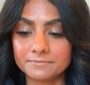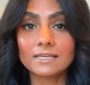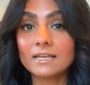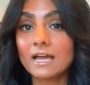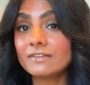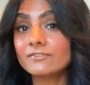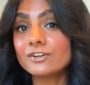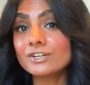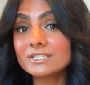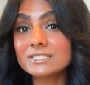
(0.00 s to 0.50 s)
And
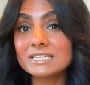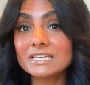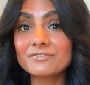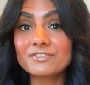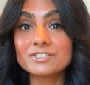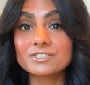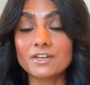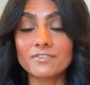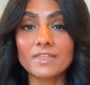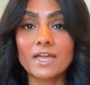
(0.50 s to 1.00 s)
I've honestly
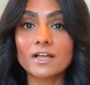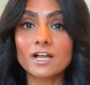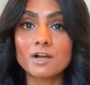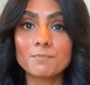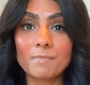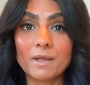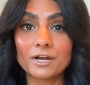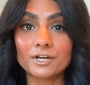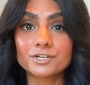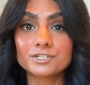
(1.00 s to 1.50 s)
even done that
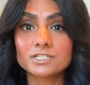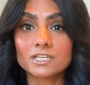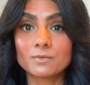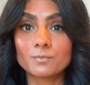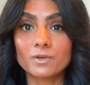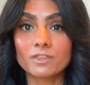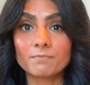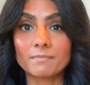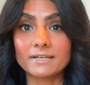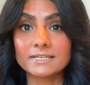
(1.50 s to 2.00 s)

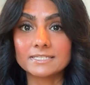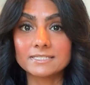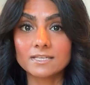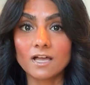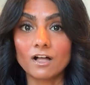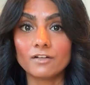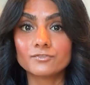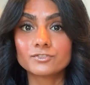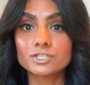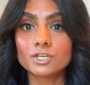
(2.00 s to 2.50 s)
comparison with myself.